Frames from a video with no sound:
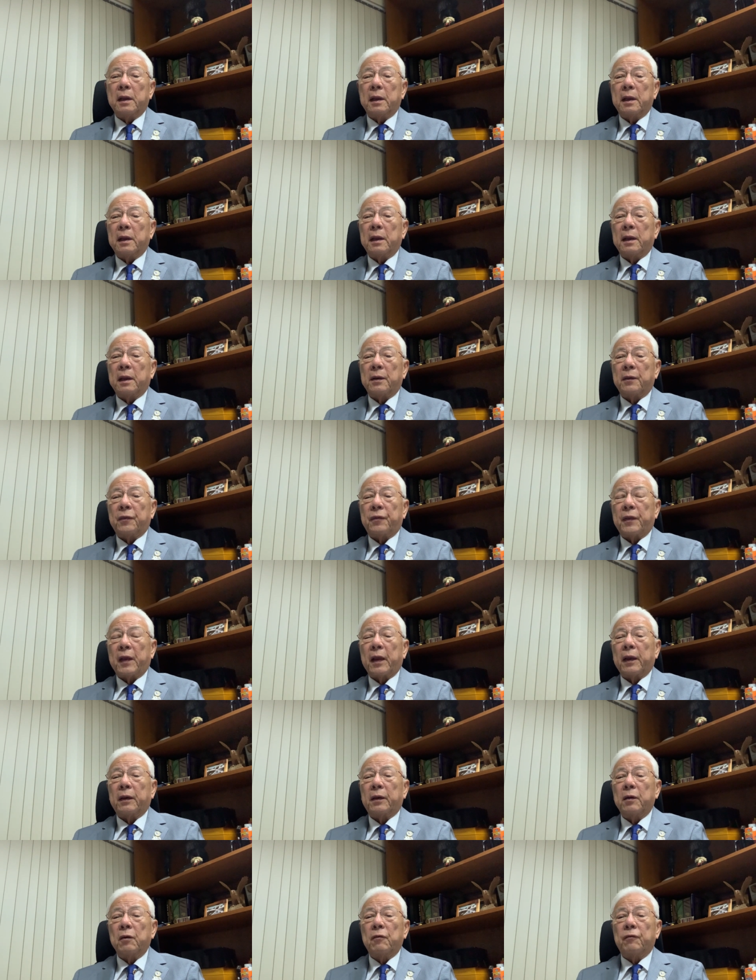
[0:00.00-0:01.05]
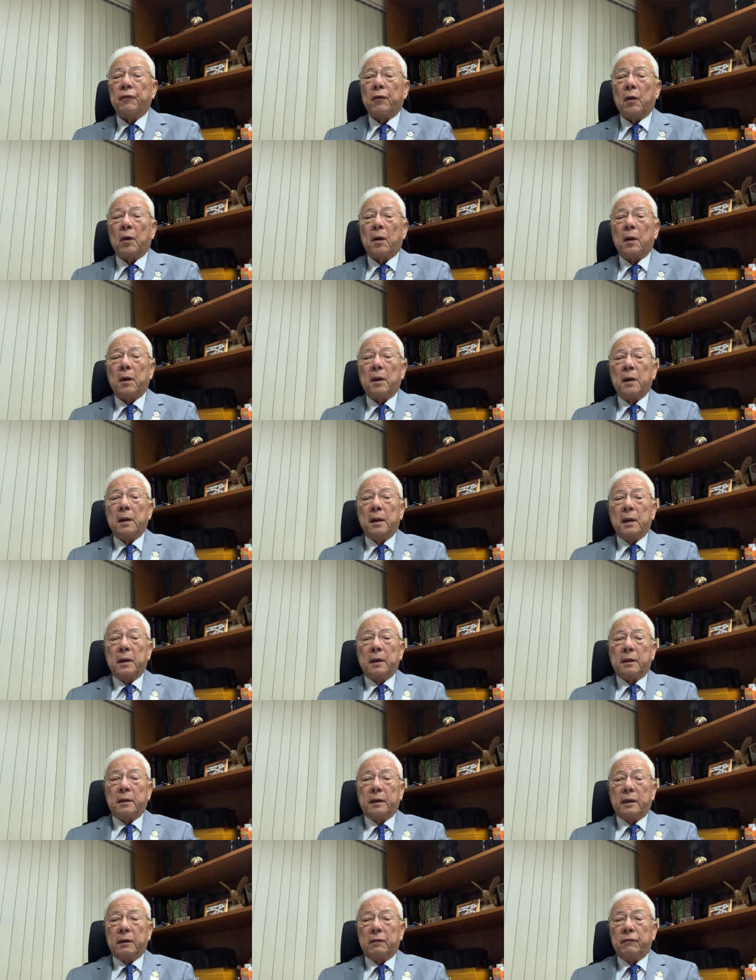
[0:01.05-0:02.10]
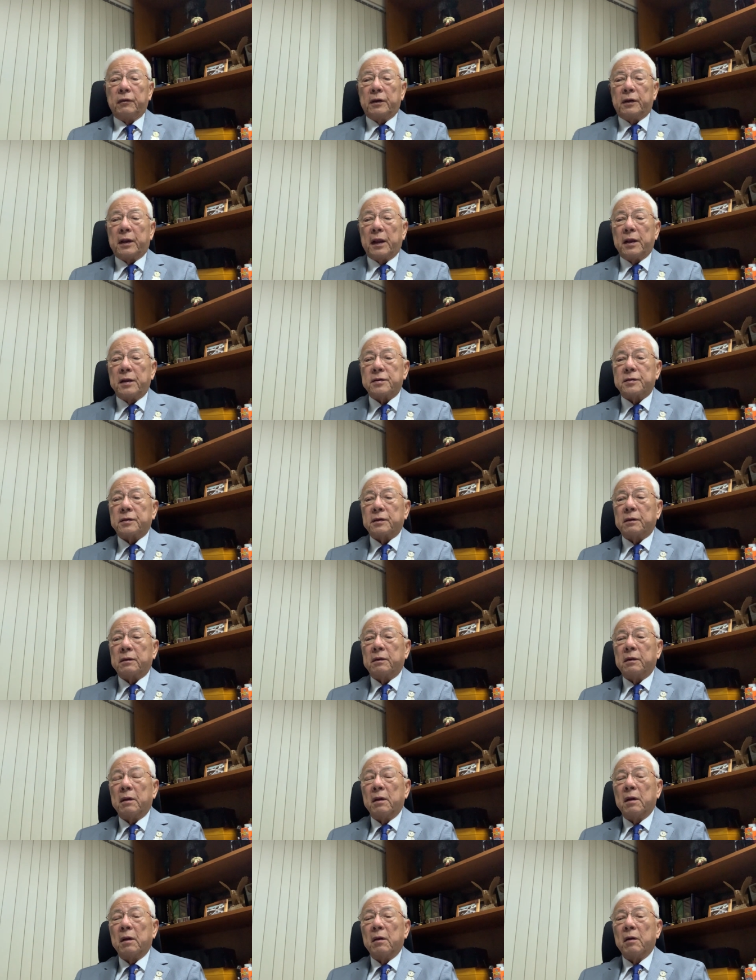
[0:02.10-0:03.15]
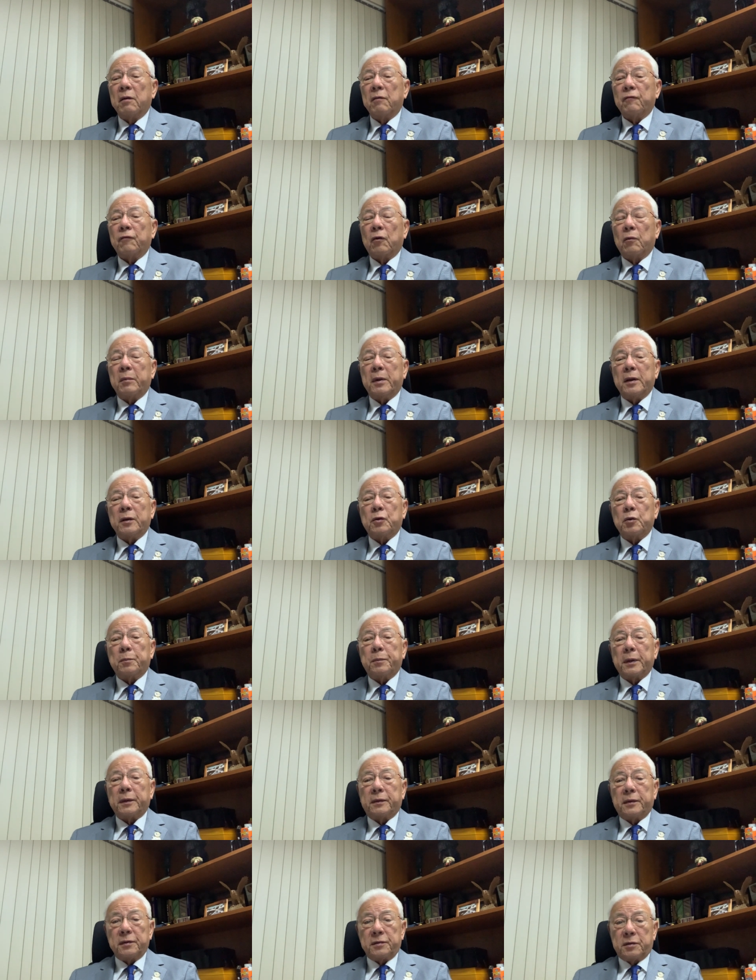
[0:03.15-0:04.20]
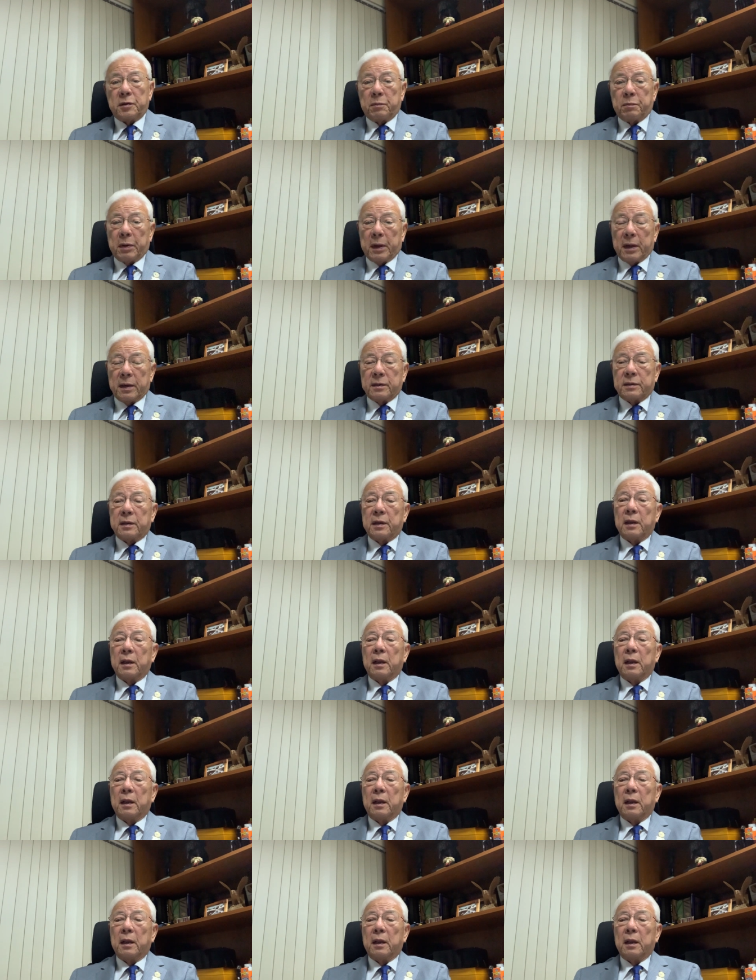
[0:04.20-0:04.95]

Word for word: and thank you for the invitation for me to participate